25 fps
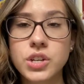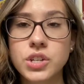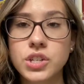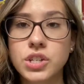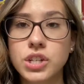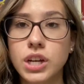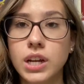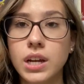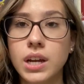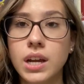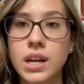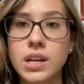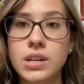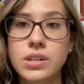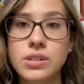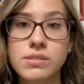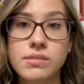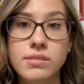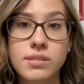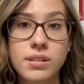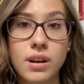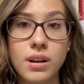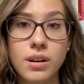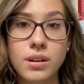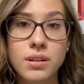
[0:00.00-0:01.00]
She is
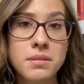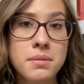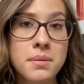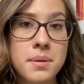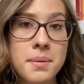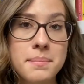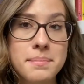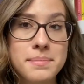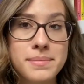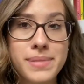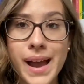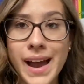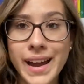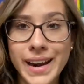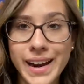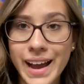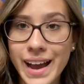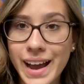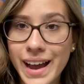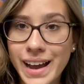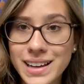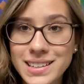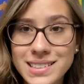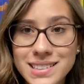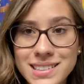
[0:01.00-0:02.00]
so
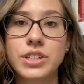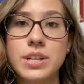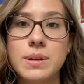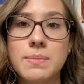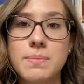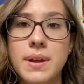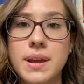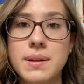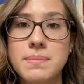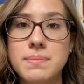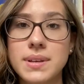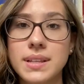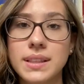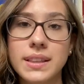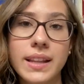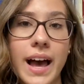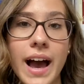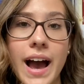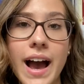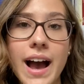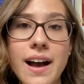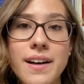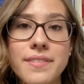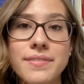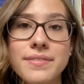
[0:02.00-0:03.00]
badass. She made me
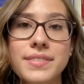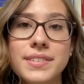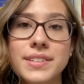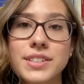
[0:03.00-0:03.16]
laugh.